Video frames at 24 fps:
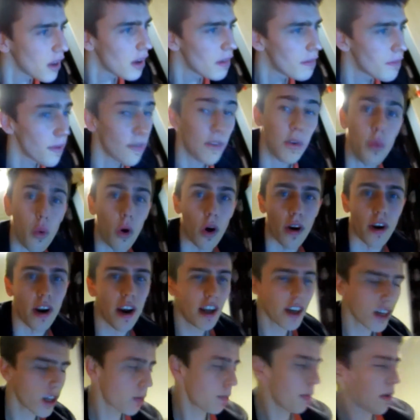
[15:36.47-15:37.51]
51.
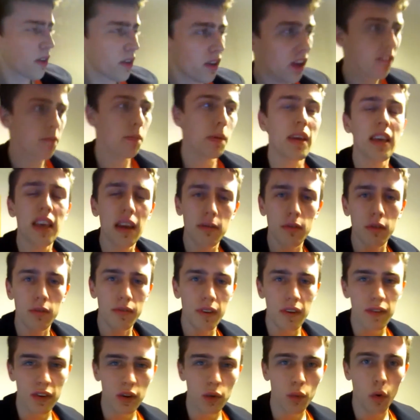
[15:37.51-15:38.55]
Just because I've been given
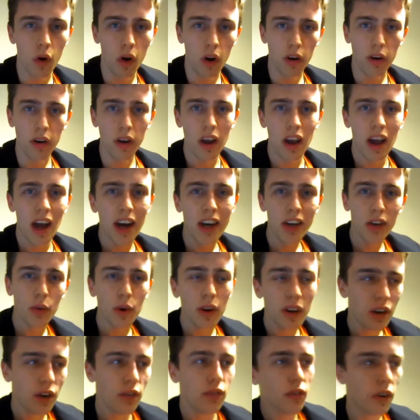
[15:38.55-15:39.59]
51, how do I
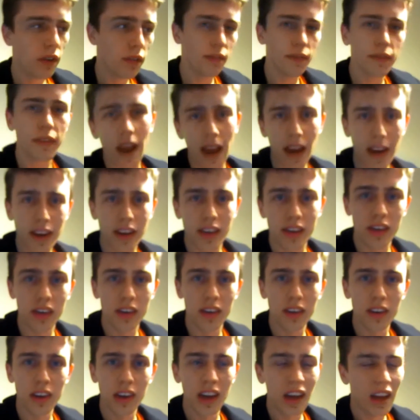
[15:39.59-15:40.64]
know for a fact
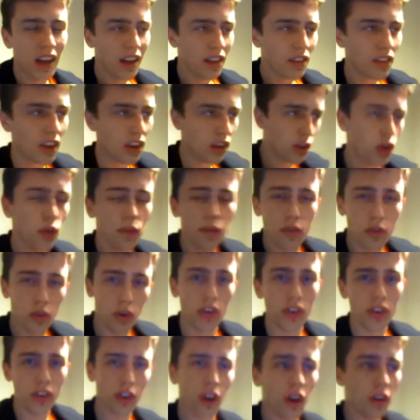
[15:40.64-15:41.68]
that you've
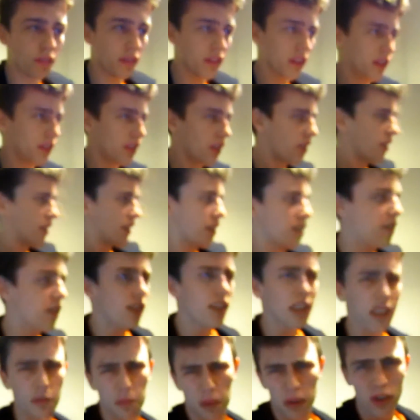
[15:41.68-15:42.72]
crossed off this, this, this,
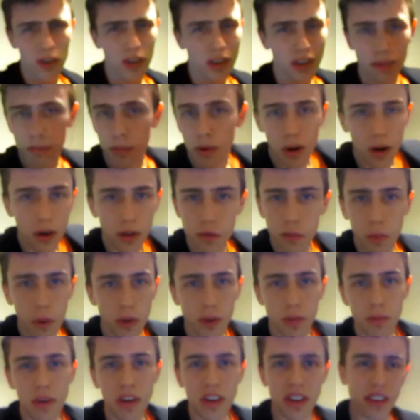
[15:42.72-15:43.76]
this? Because there's loads of
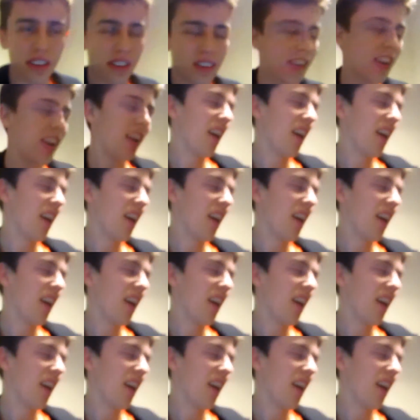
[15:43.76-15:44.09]
possibilities.